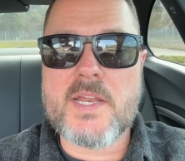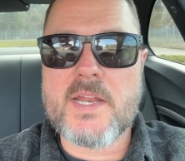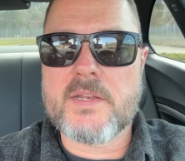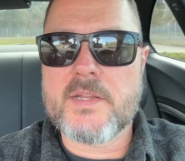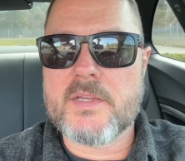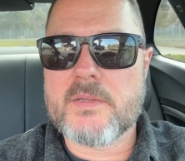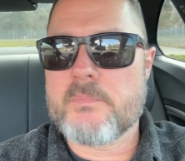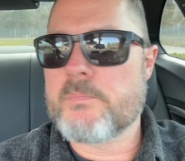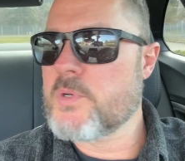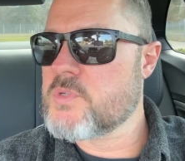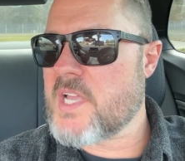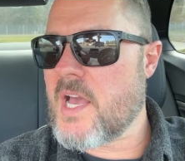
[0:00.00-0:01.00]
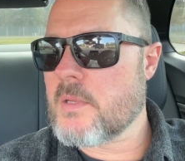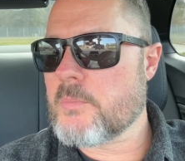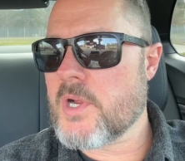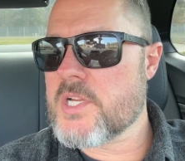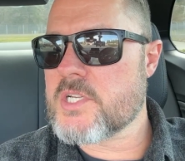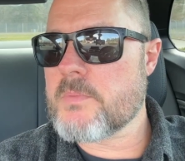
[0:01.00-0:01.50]
editing, boost
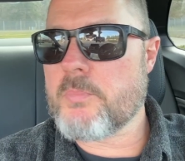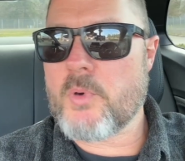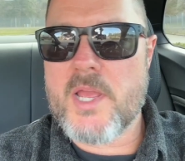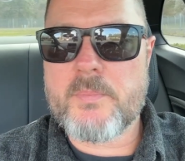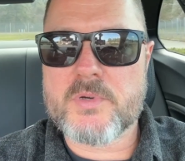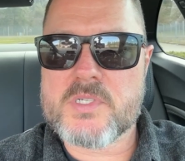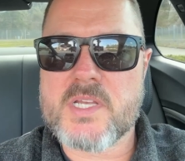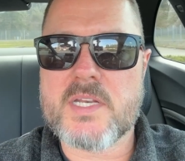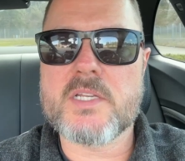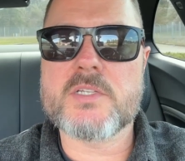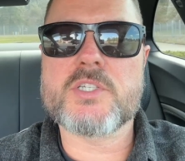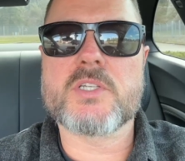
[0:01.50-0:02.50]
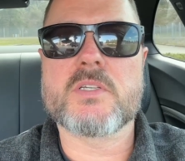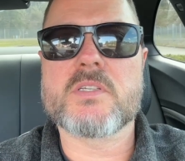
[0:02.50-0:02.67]
calibration, brake percentage,